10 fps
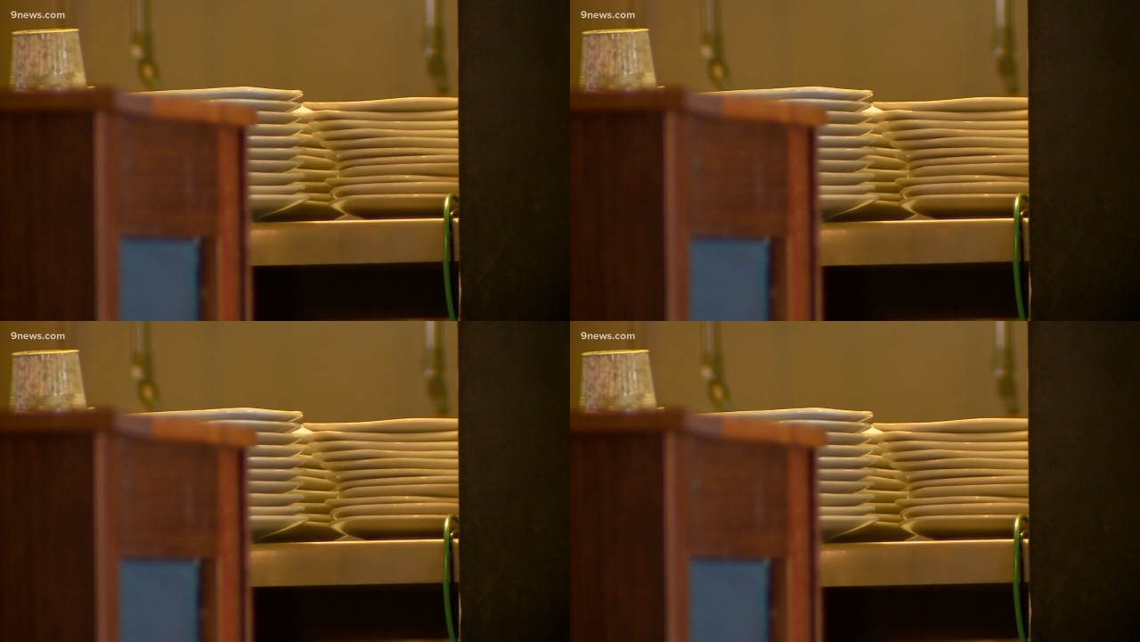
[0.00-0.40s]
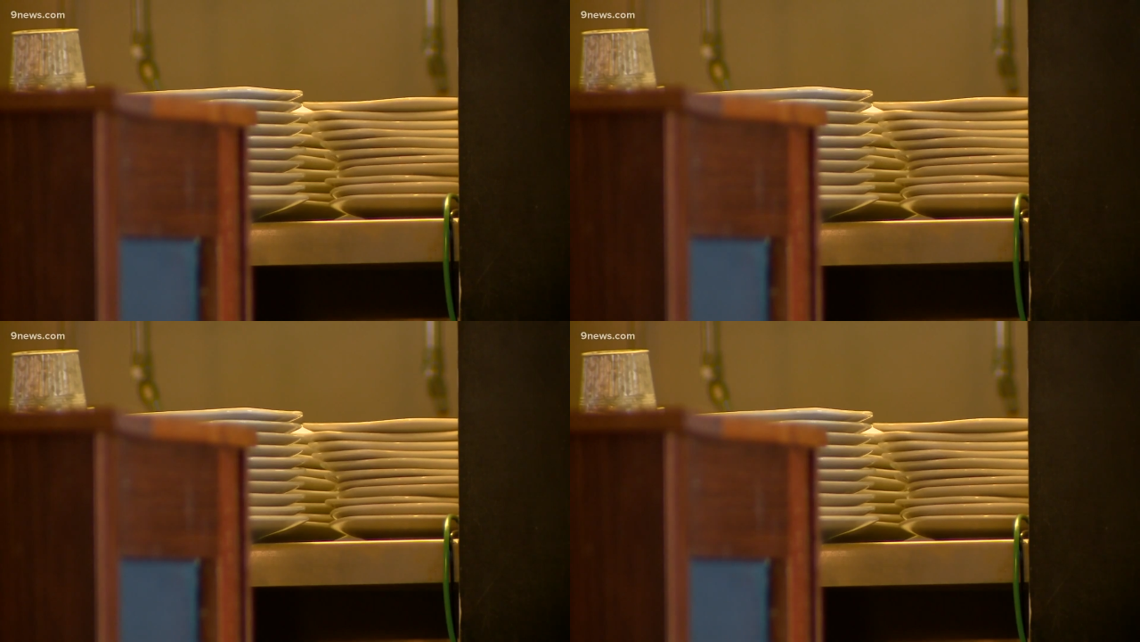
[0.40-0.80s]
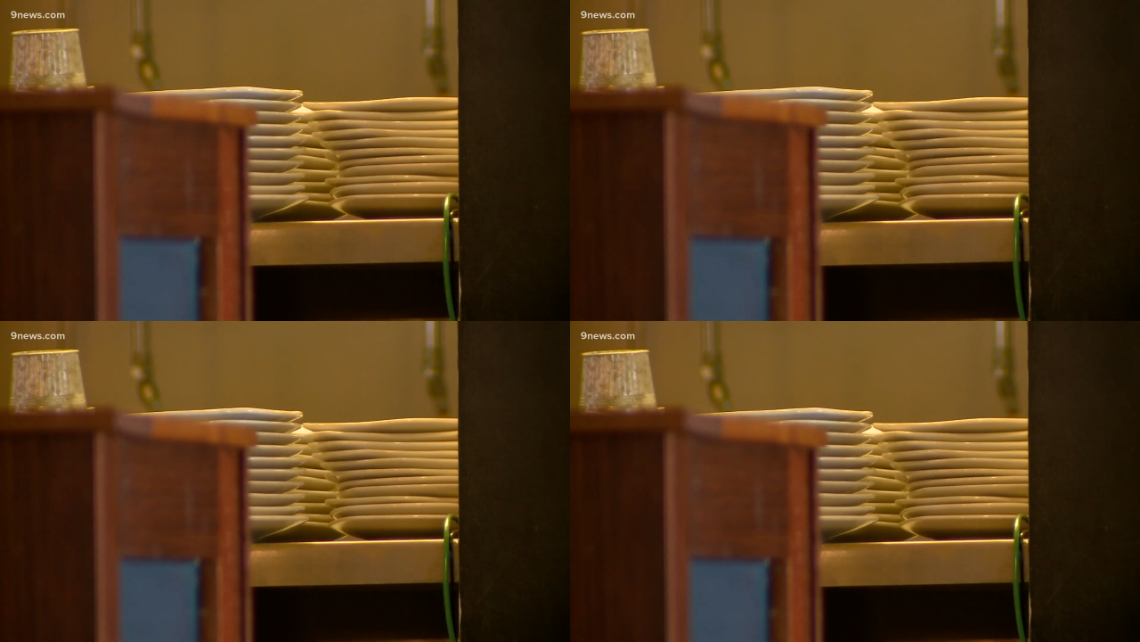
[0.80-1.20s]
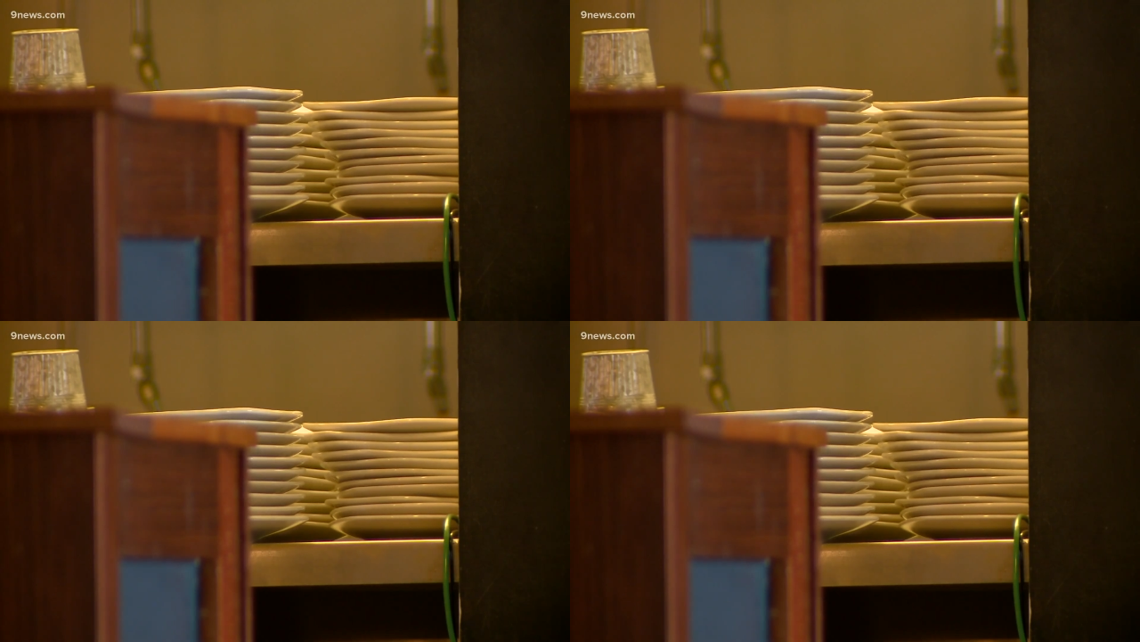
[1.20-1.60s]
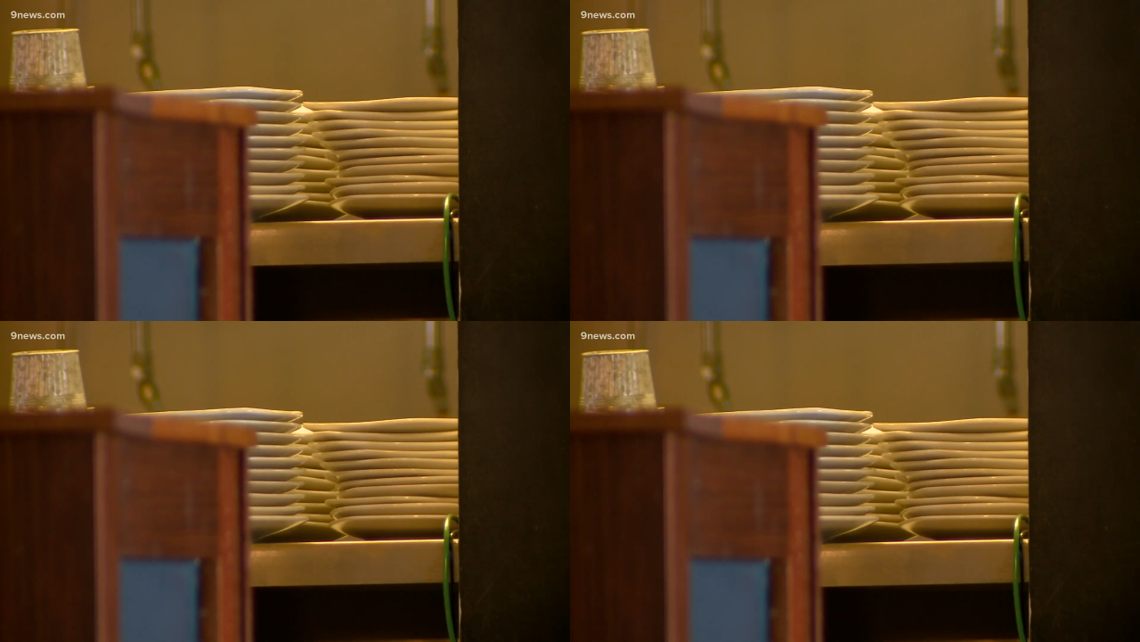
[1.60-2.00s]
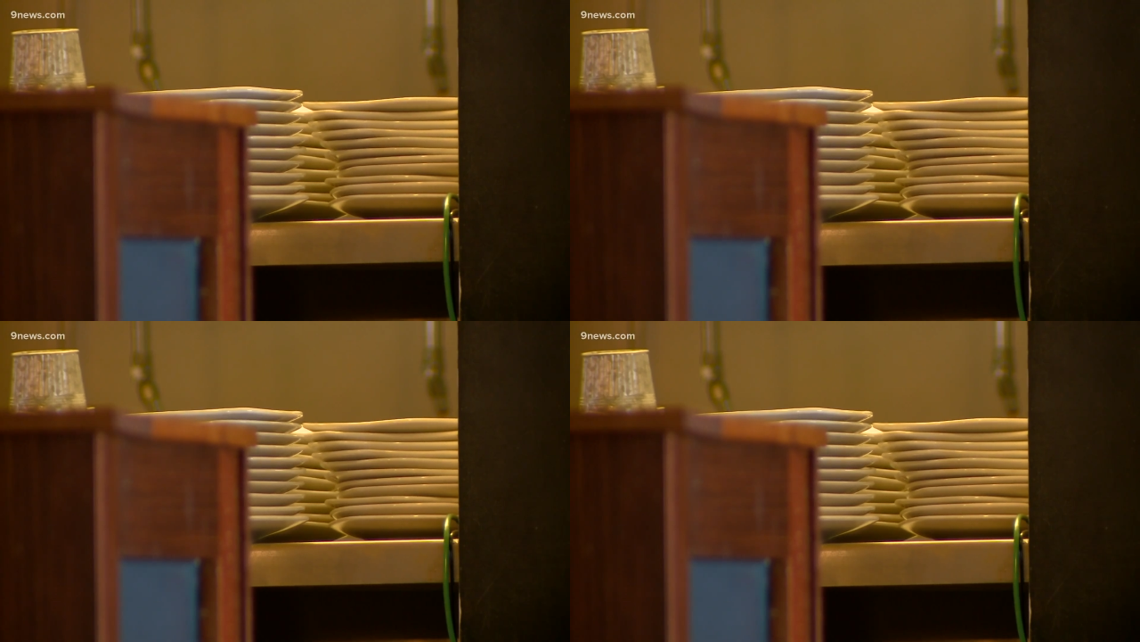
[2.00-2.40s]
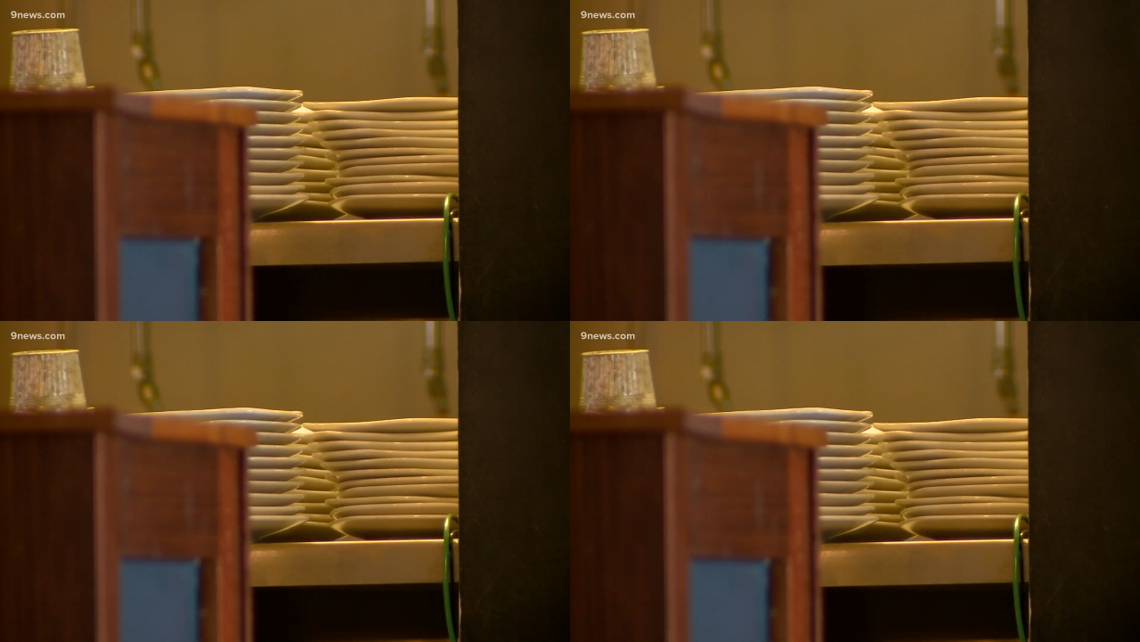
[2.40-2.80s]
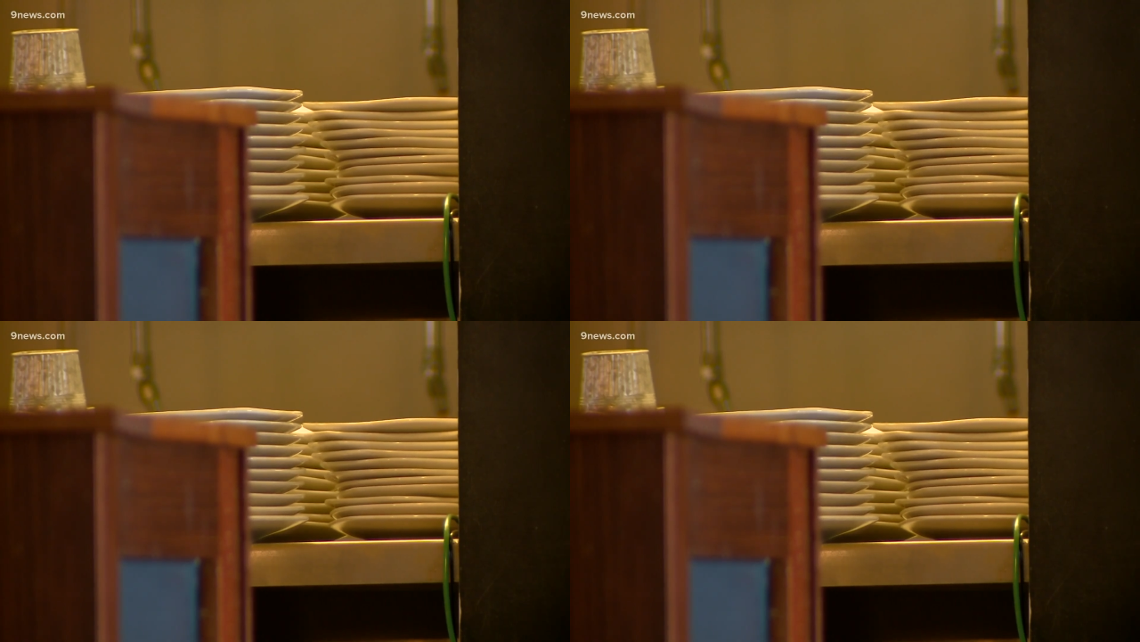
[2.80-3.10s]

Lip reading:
Nobody's mouth can be seen.